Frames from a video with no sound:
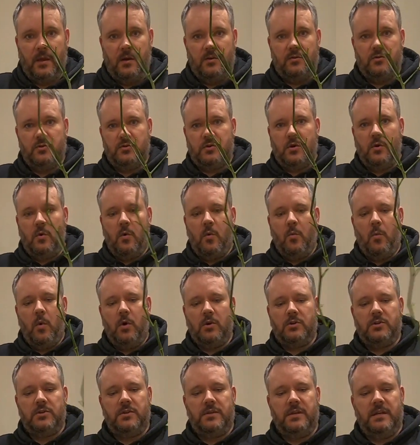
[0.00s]
I'll just go and
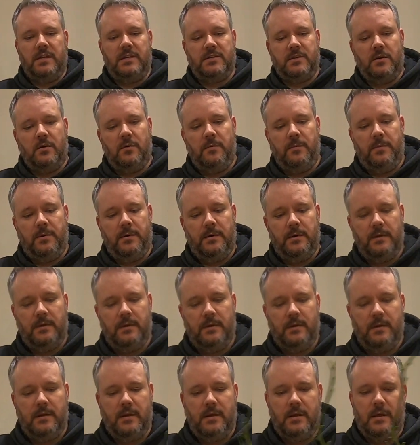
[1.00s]
wash these up,
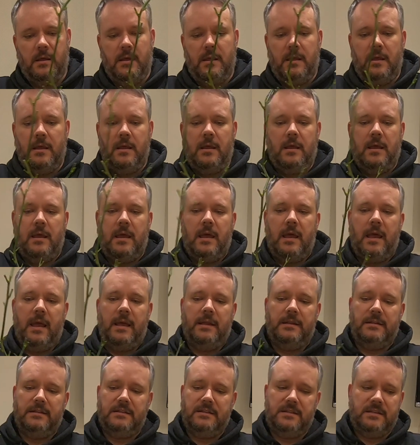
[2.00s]

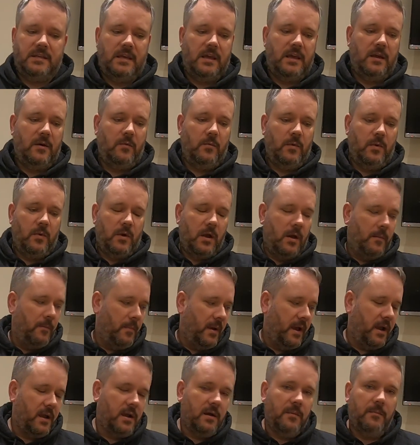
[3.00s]
and we'll come
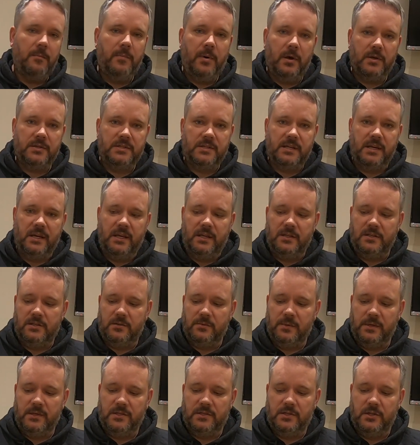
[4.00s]
back and pot it
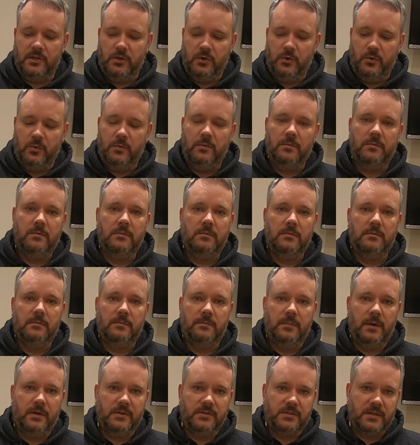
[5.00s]
into its new
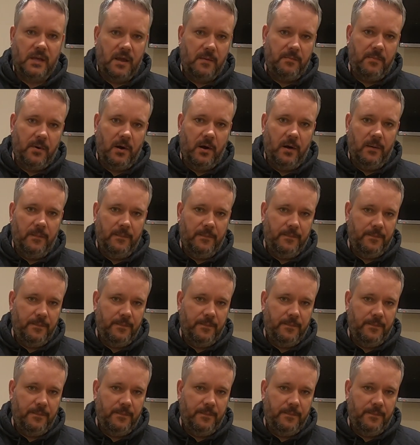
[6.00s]
bonsai pot.